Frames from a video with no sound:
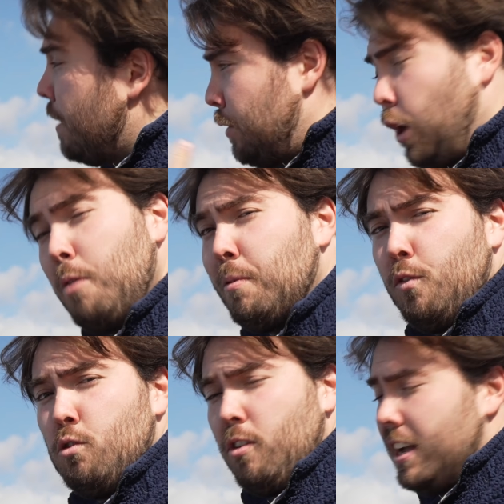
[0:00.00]
If you go
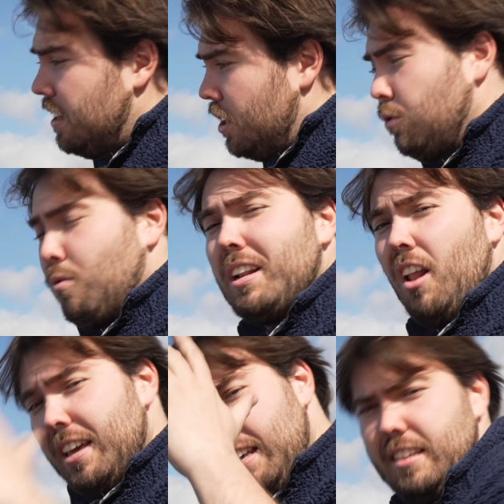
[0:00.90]
before green, you're red
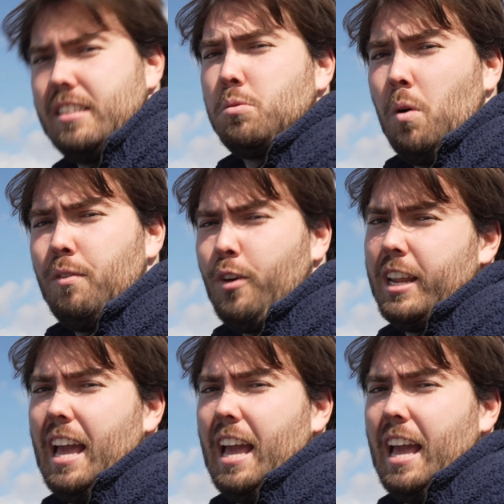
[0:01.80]
light, you're disqualified